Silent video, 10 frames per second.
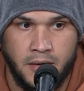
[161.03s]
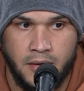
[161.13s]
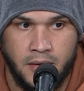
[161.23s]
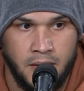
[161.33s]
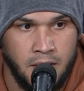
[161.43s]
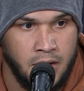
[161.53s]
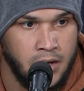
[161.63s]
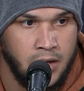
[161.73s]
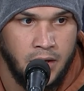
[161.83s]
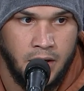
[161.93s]

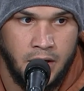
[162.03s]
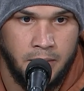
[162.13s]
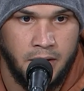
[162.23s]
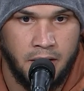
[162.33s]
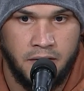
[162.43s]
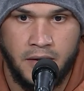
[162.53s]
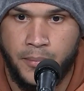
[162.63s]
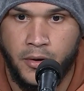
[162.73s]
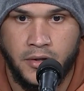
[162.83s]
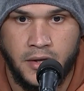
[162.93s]
And even I say
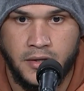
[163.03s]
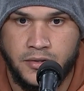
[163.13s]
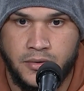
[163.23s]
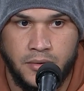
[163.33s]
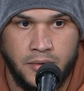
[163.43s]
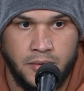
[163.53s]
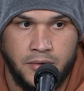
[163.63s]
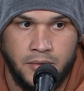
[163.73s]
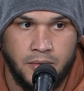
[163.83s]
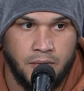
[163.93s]
apologize
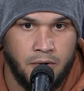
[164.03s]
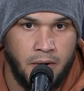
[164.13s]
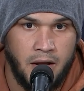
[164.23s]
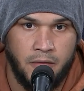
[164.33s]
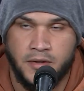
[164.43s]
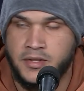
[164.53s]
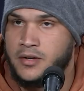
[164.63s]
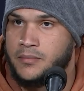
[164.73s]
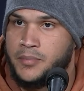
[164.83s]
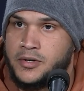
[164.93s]
to Correa if I see
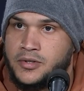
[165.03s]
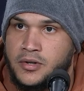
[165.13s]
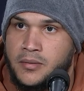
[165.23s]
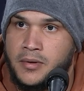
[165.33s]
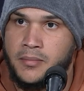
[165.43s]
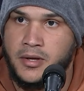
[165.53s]
him in person, you know what I mean?